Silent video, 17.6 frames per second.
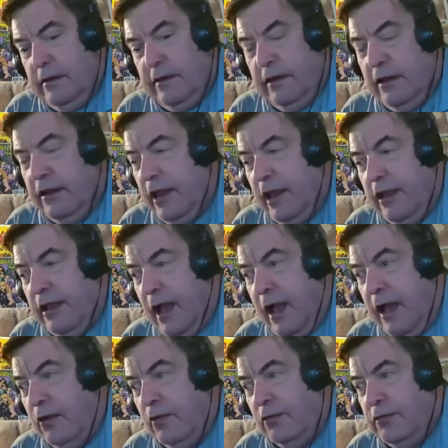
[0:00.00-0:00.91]

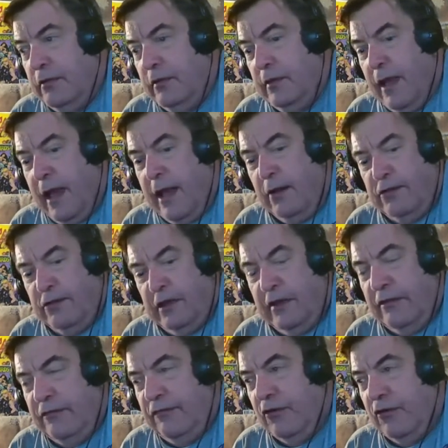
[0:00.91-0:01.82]
I don't think
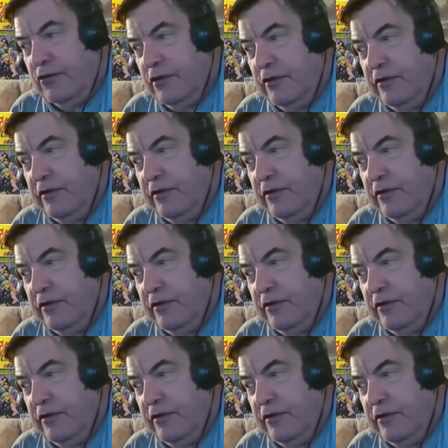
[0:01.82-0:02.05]
this version is